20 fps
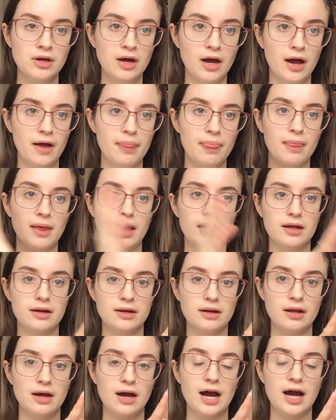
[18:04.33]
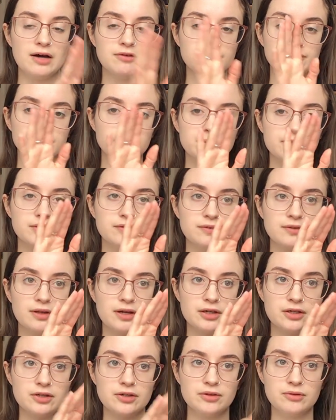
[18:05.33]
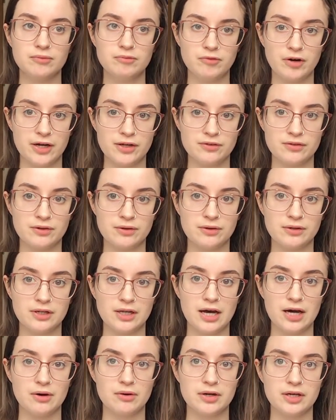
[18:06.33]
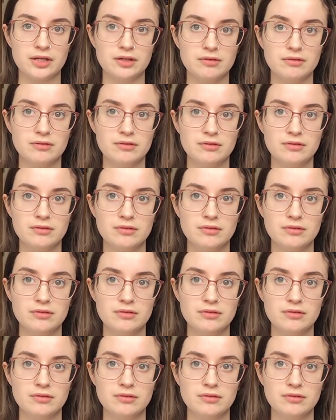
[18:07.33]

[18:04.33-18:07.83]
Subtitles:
and then afterwards like write it all out in